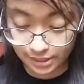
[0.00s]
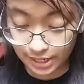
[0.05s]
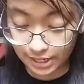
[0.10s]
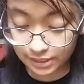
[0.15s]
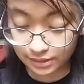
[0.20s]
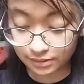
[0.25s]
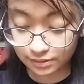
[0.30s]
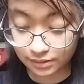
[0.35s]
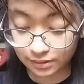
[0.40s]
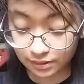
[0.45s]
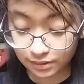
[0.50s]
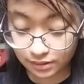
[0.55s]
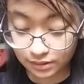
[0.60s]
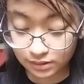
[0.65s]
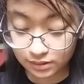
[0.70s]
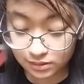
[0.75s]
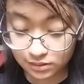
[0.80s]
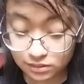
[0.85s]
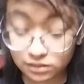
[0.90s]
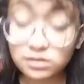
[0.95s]
And
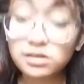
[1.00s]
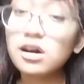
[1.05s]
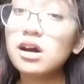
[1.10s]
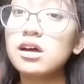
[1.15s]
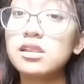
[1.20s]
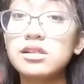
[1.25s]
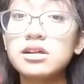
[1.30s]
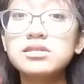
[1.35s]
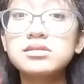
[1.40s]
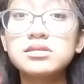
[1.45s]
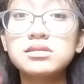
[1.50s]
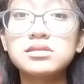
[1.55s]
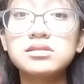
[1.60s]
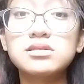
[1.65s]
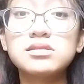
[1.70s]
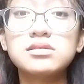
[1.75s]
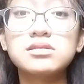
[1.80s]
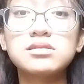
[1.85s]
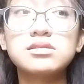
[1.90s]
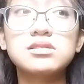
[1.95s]
that's
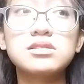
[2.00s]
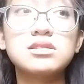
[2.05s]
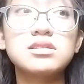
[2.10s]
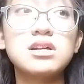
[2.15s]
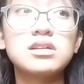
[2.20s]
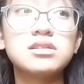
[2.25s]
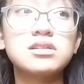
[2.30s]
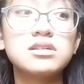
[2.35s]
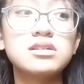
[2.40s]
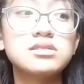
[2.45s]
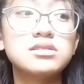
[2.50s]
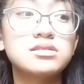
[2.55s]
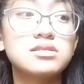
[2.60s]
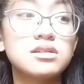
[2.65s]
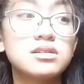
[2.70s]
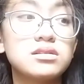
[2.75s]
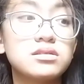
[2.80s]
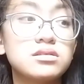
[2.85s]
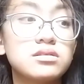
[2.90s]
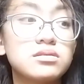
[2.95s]
the things
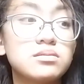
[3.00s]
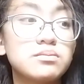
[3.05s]
that